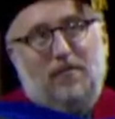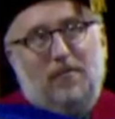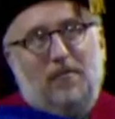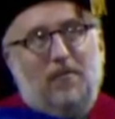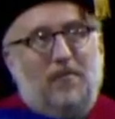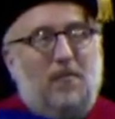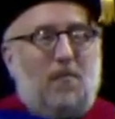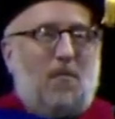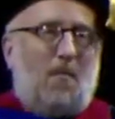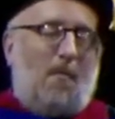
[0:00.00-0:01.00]

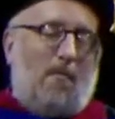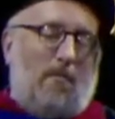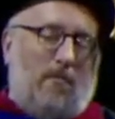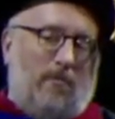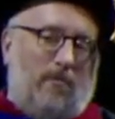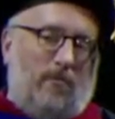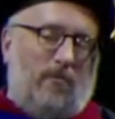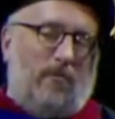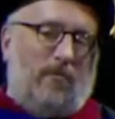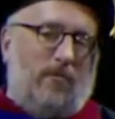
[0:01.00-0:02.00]

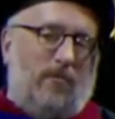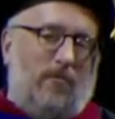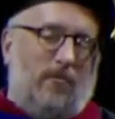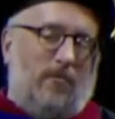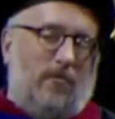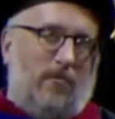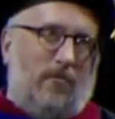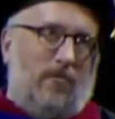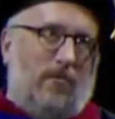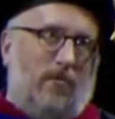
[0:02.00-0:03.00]

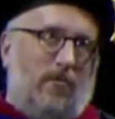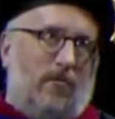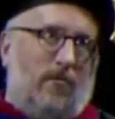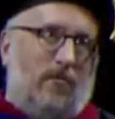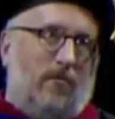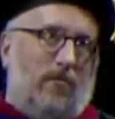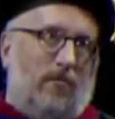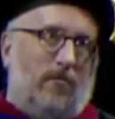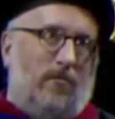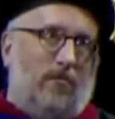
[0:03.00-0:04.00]

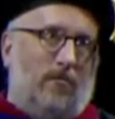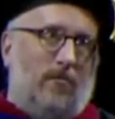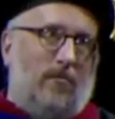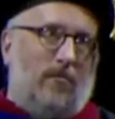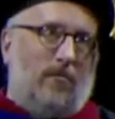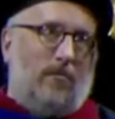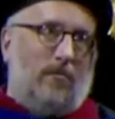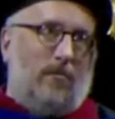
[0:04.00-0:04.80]
(silent)